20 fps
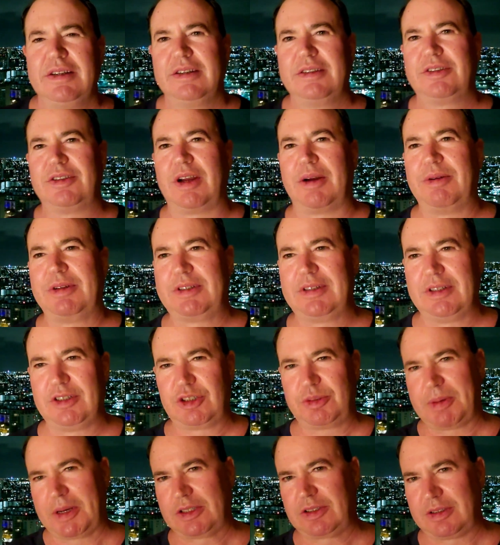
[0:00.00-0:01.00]
So I went to the
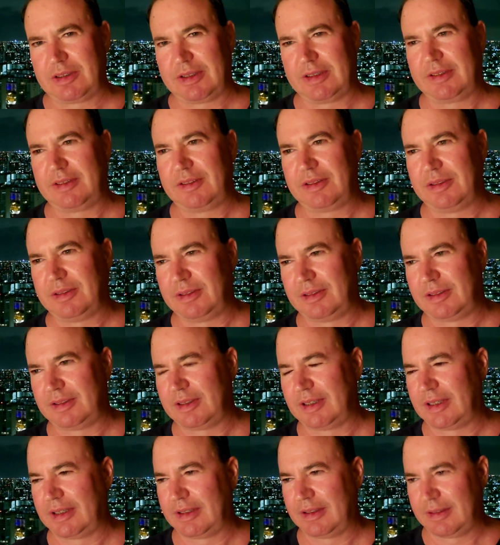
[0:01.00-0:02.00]
specialist who's
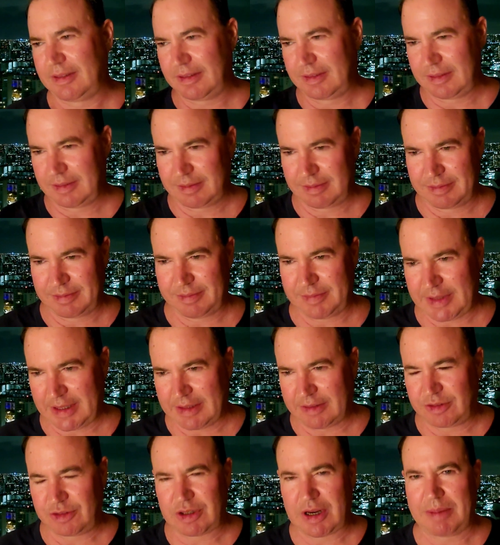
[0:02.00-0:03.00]
a,
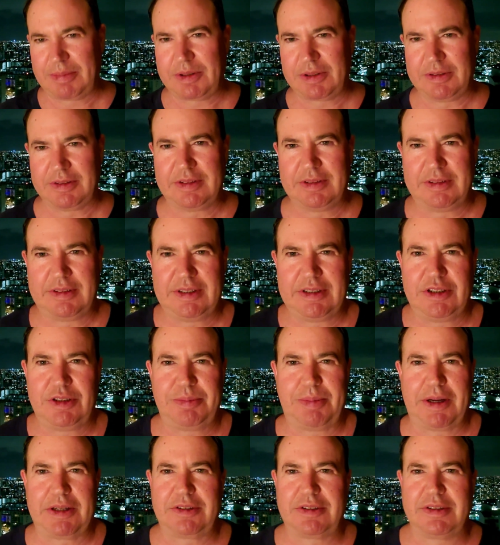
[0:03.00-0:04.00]
a tropical disease
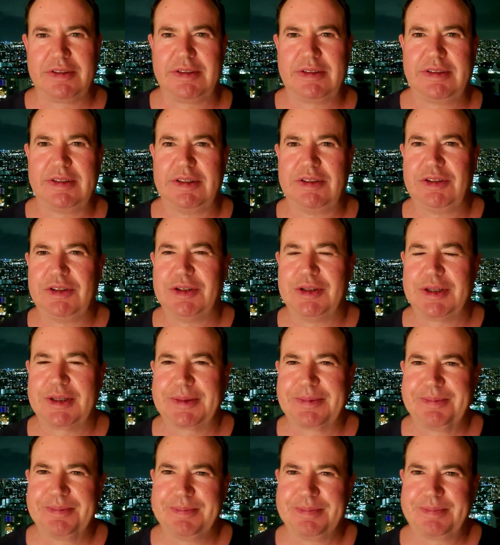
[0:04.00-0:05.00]
specialist in New York
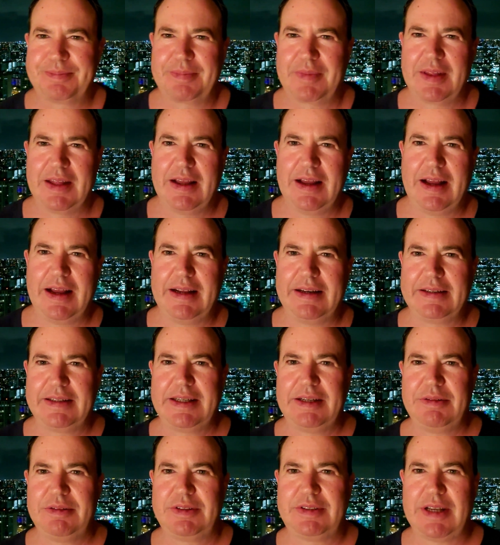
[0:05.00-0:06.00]
and
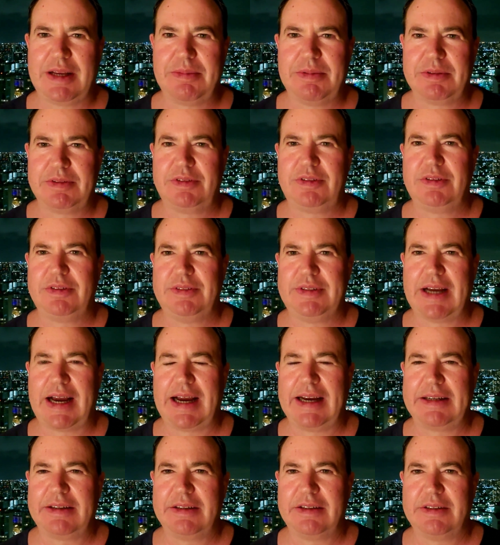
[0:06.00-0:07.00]
he was able to
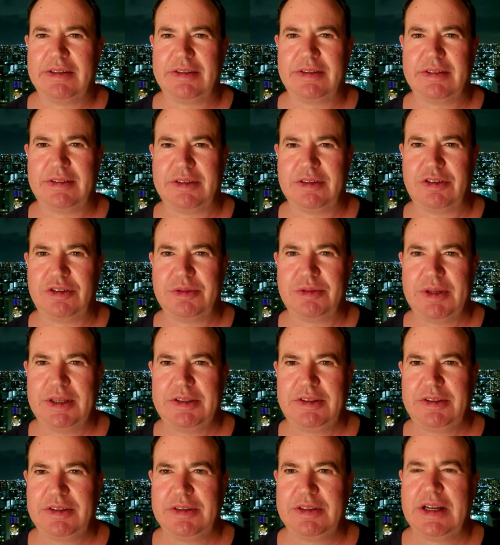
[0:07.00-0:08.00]
diagnose the
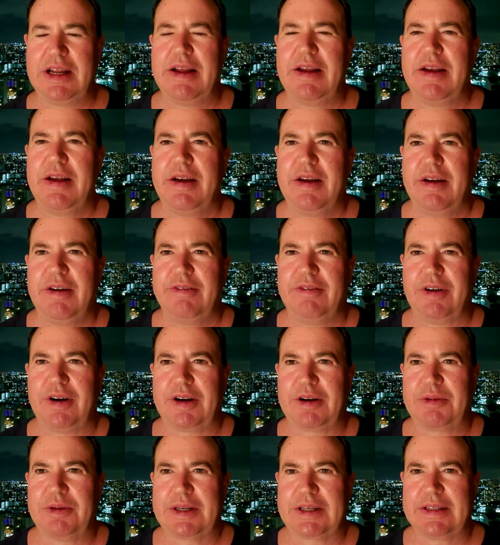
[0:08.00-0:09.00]
situation
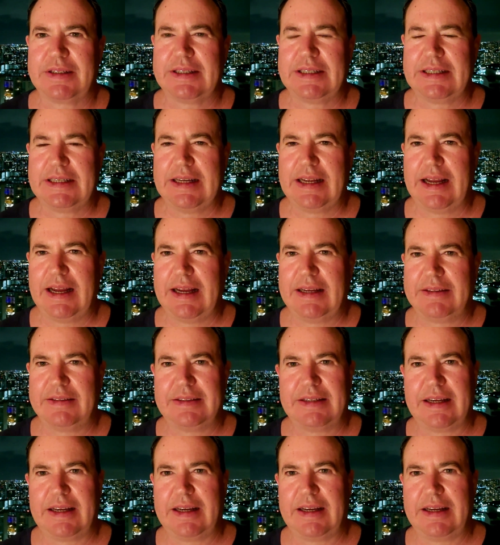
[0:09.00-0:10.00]
very quickly
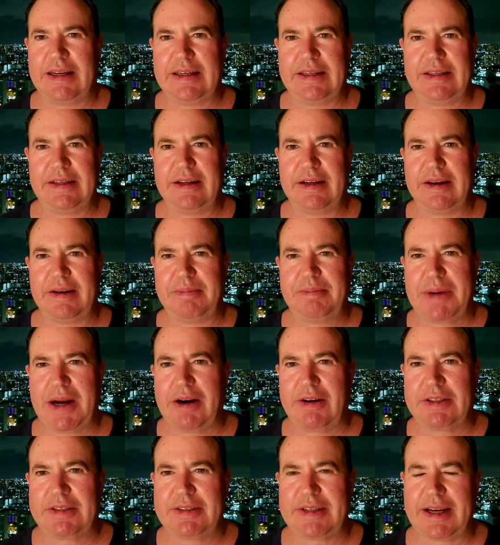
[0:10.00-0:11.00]
as a uh,
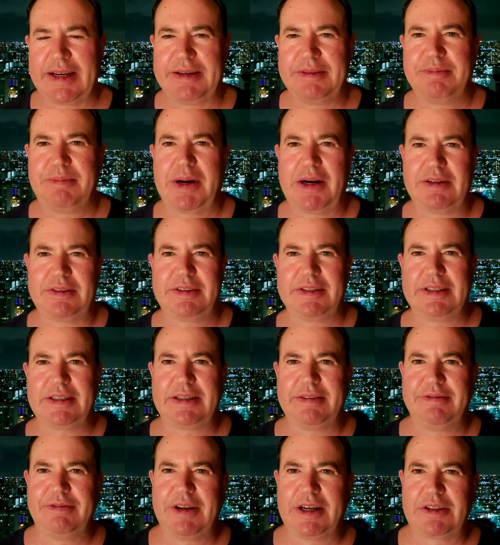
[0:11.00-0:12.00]
parasite,
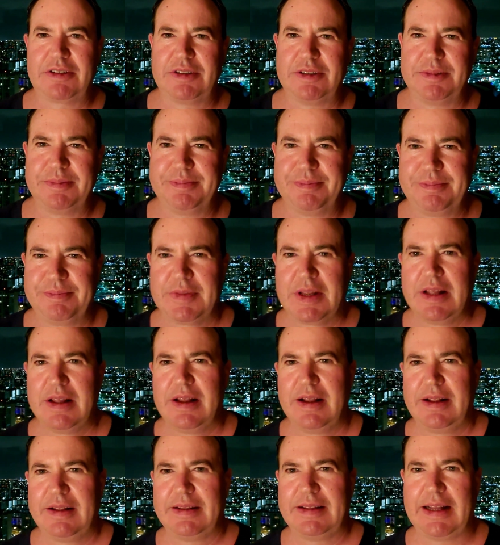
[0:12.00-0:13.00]
parasitic infection
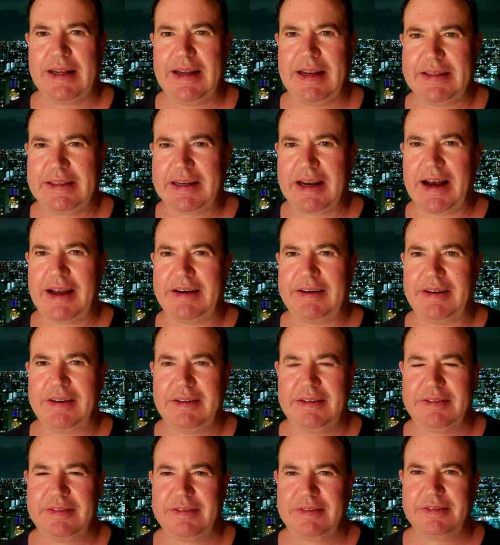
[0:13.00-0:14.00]
that had gone
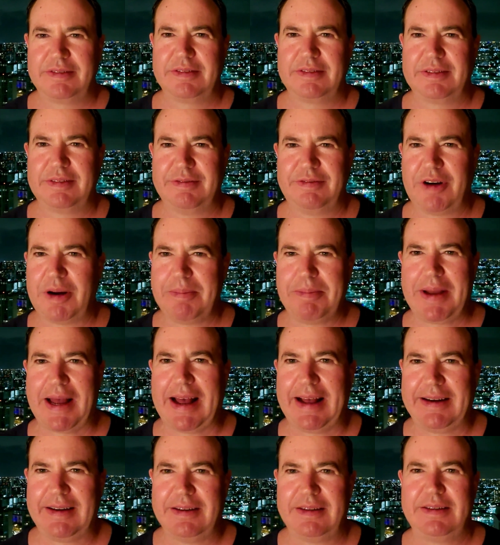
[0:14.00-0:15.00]
very
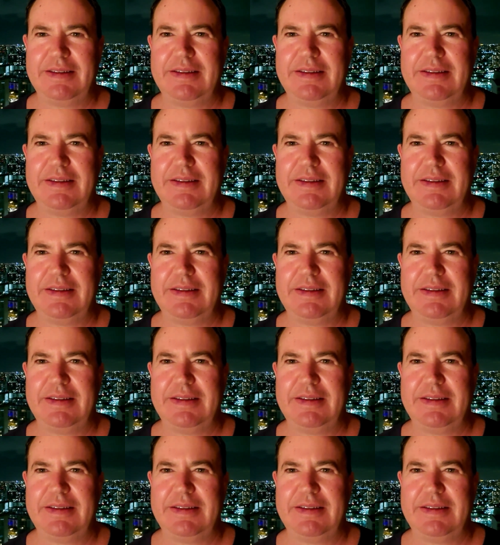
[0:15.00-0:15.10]
bad.